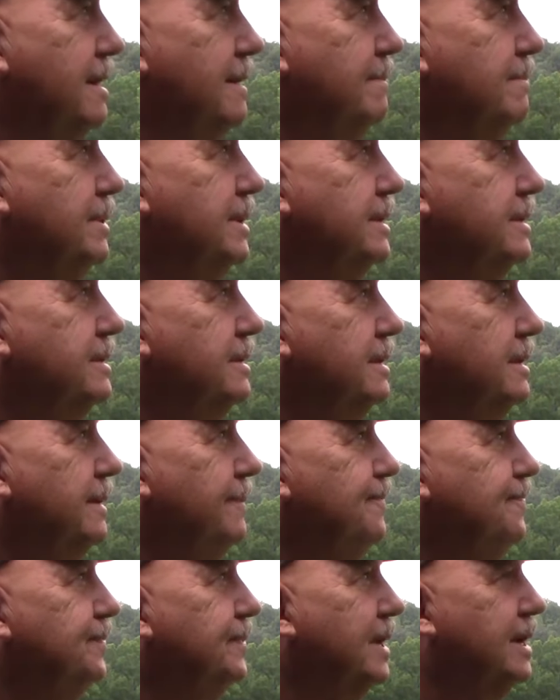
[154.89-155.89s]
but
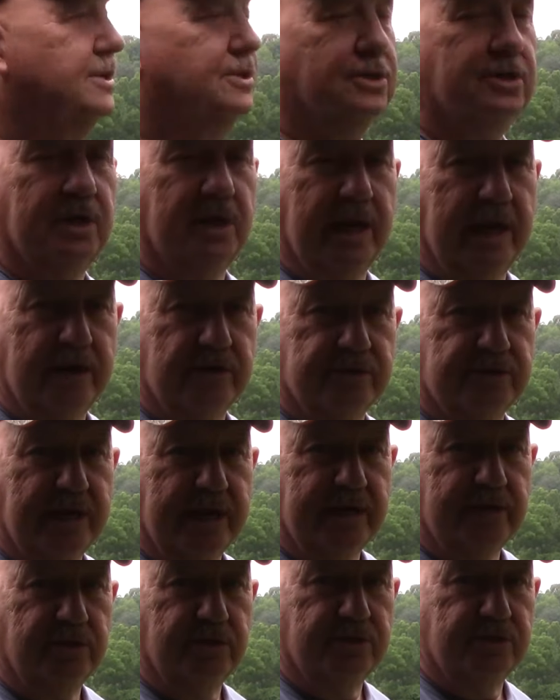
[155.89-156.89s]
it's a good ladder
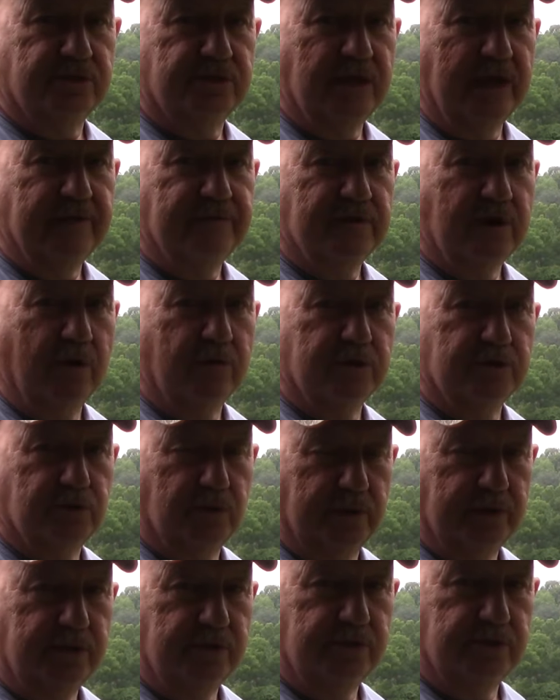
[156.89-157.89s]
stand, good and safe. You always
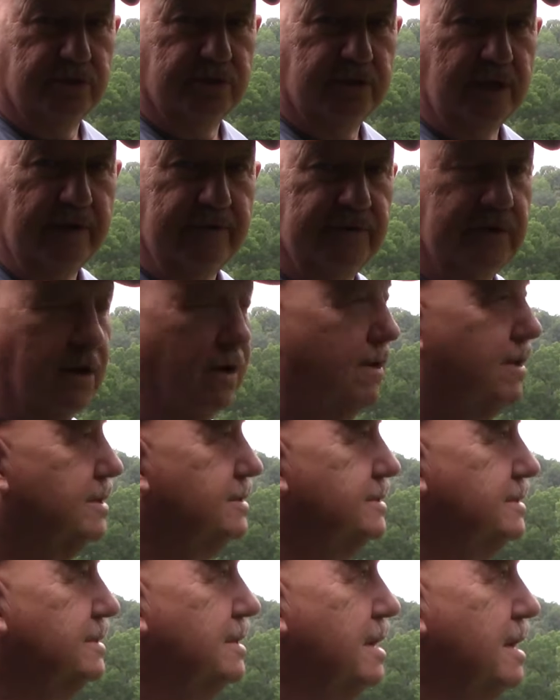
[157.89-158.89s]
want to use your safety
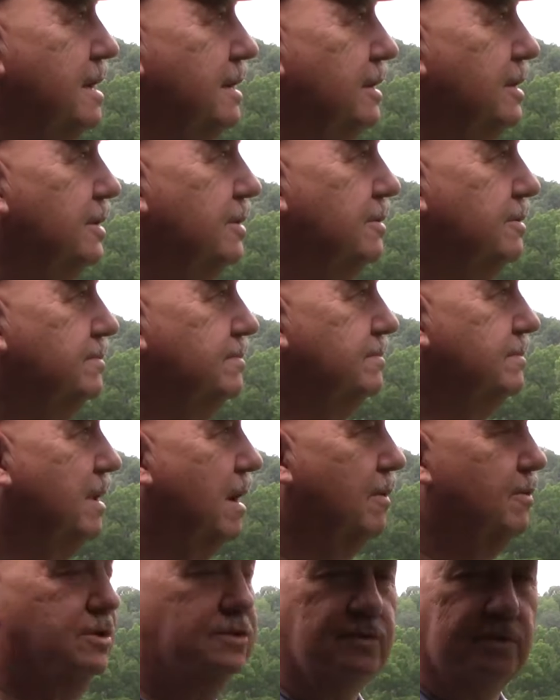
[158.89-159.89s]
harness, and
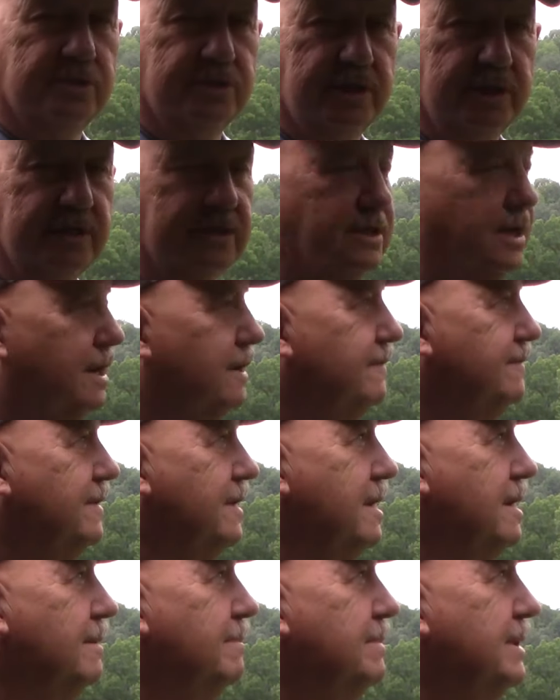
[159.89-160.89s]
always want to stay safe.
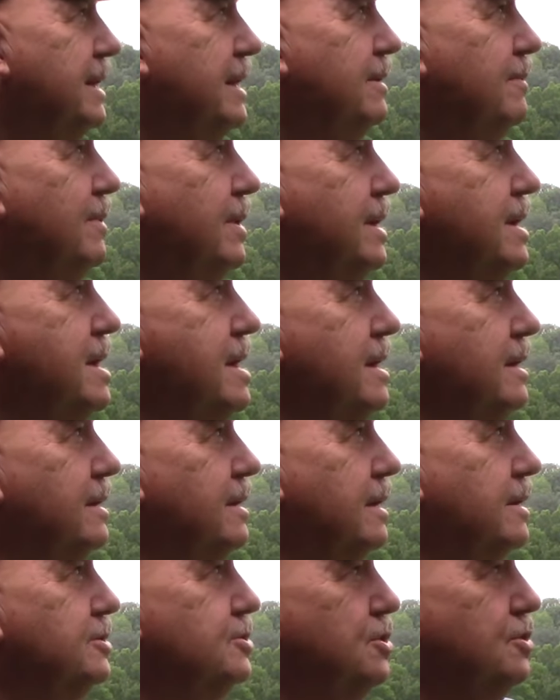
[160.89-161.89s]
But anyway,
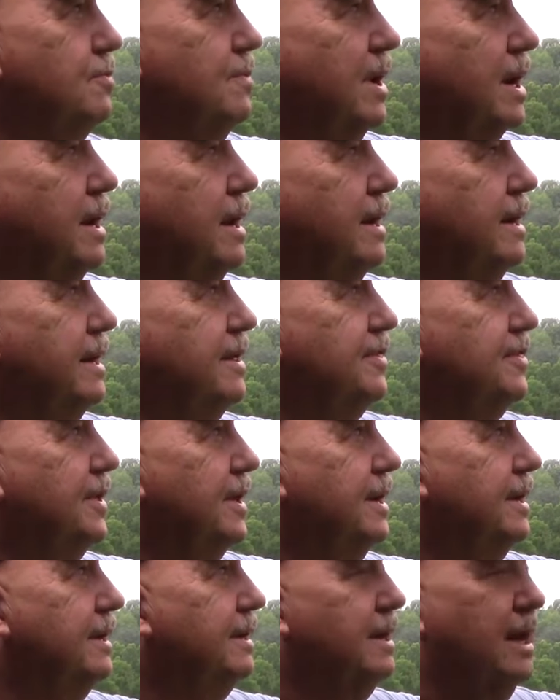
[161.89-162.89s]
got a shooting rail on that
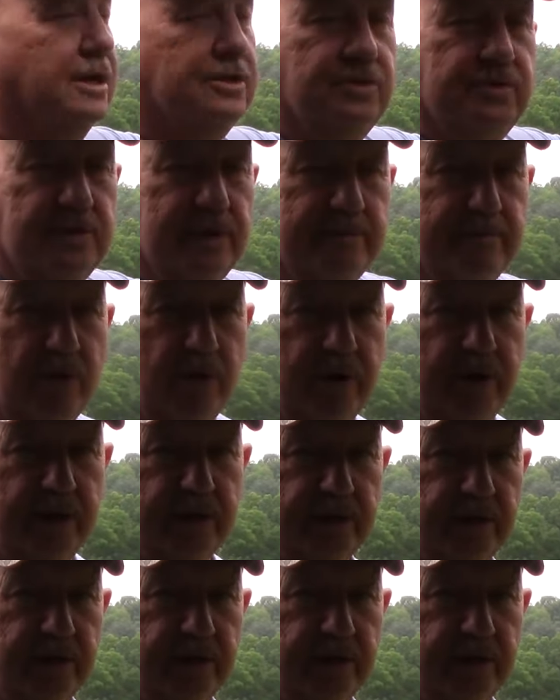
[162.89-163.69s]
thing. I shoot that bar, and that